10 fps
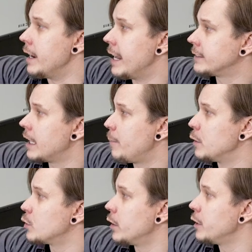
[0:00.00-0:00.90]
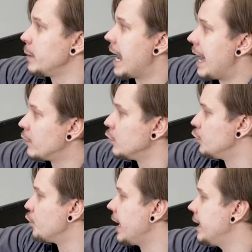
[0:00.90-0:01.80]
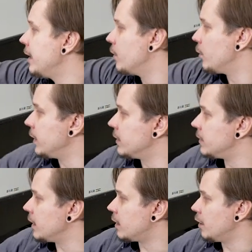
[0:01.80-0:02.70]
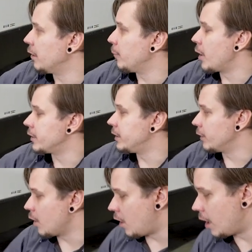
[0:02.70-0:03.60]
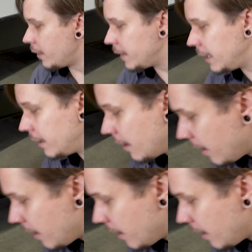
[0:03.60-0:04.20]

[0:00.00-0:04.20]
Next up is going to be how to drain it. We can see it clearly marked here on the